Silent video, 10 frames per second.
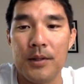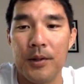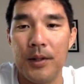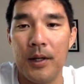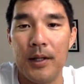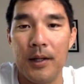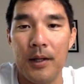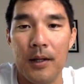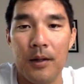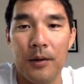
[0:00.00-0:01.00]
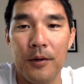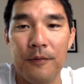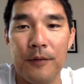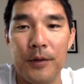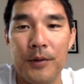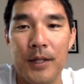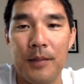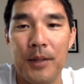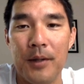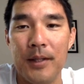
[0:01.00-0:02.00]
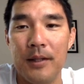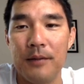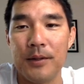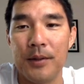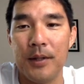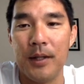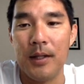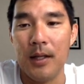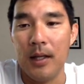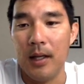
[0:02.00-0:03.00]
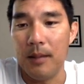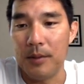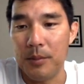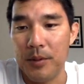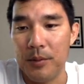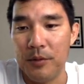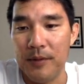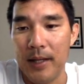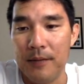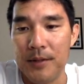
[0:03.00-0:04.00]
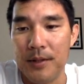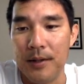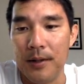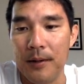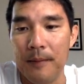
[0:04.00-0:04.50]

what's going on here, or for you to get a better idea of what's going on, I'm gonna put the moving average in there.